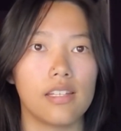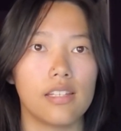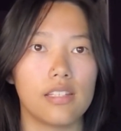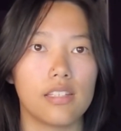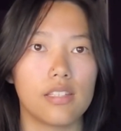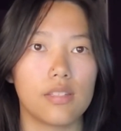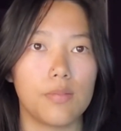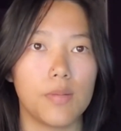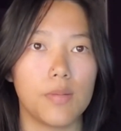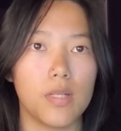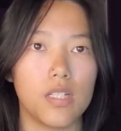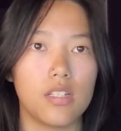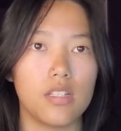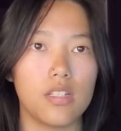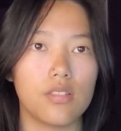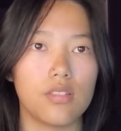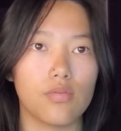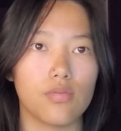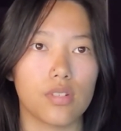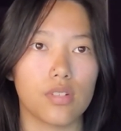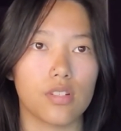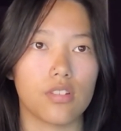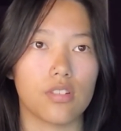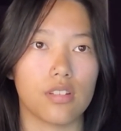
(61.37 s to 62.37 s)
Species
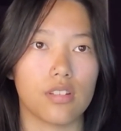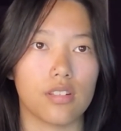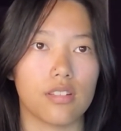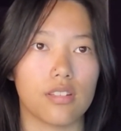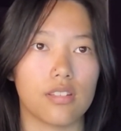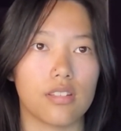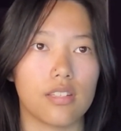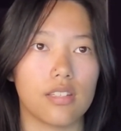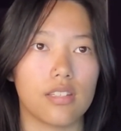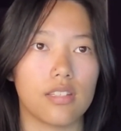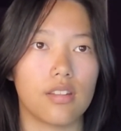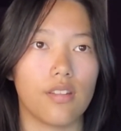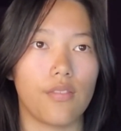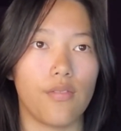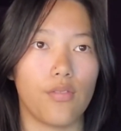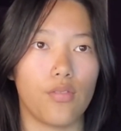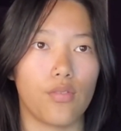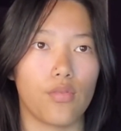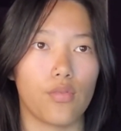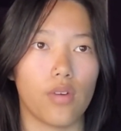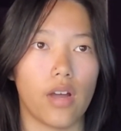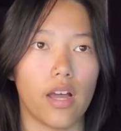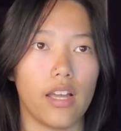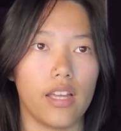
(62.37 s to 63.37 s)
richness is the
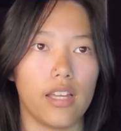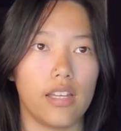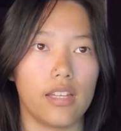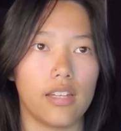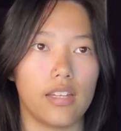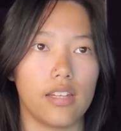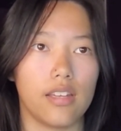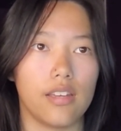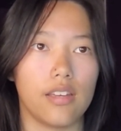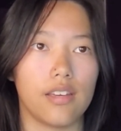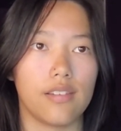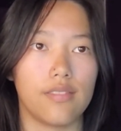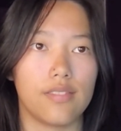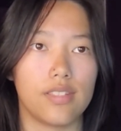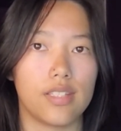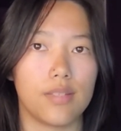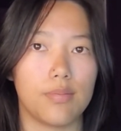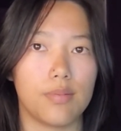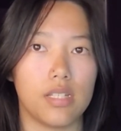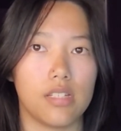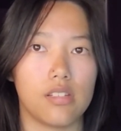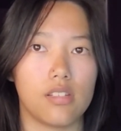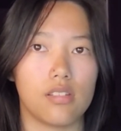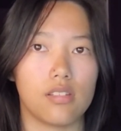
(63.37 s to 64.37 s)
variety of
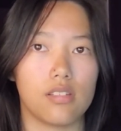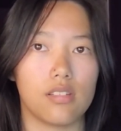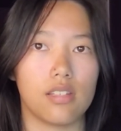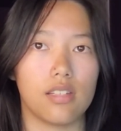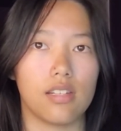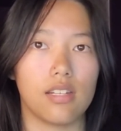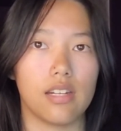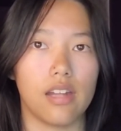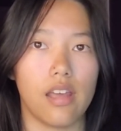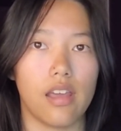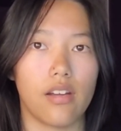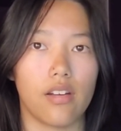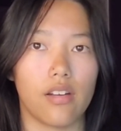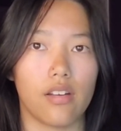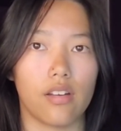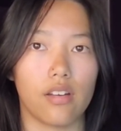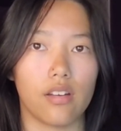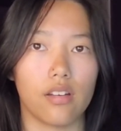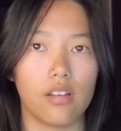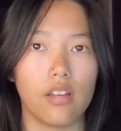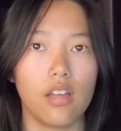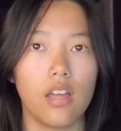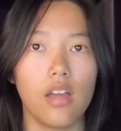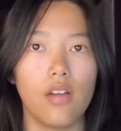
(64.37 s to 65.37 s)
species in an
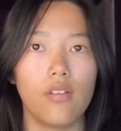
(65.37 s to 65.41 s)
area,